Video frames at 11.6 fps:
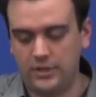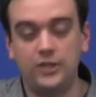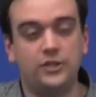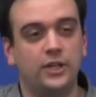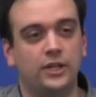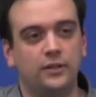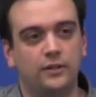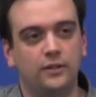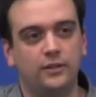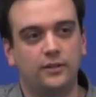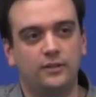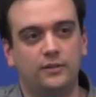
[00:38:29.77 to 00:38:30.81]
teaching
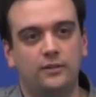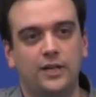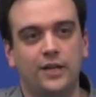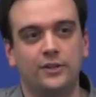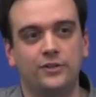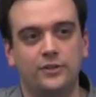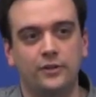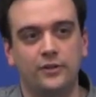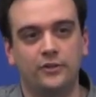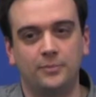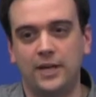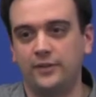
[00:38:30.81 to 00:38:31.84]
college
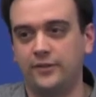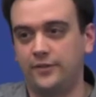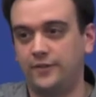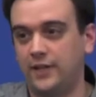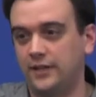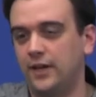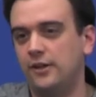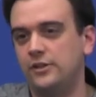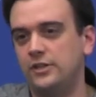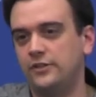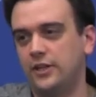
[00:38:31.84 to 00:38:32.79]
students about the technology,